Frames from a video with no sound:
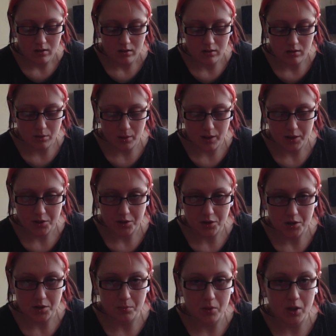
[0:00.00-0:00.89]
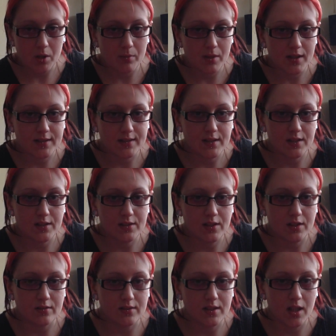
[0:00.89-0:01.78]
The question you might be asking
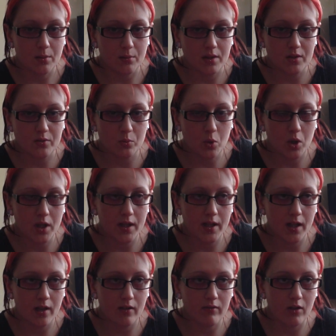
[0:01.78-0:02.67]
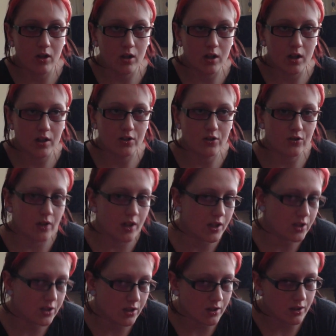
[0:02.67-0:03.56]
yourselves now is, why have I
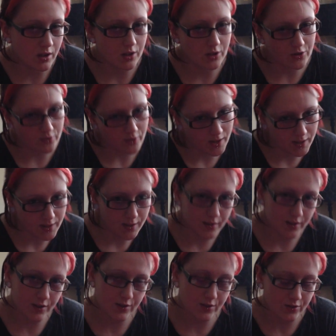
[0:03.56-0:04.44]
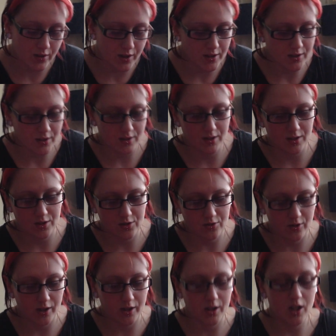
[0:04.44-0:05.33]
stretched and then shrunk and then stretched and then
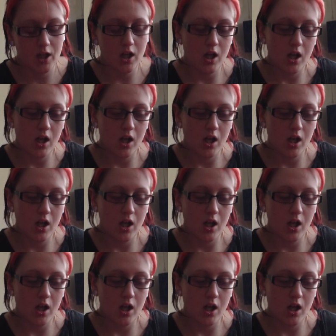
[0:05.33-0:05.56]
shrunk?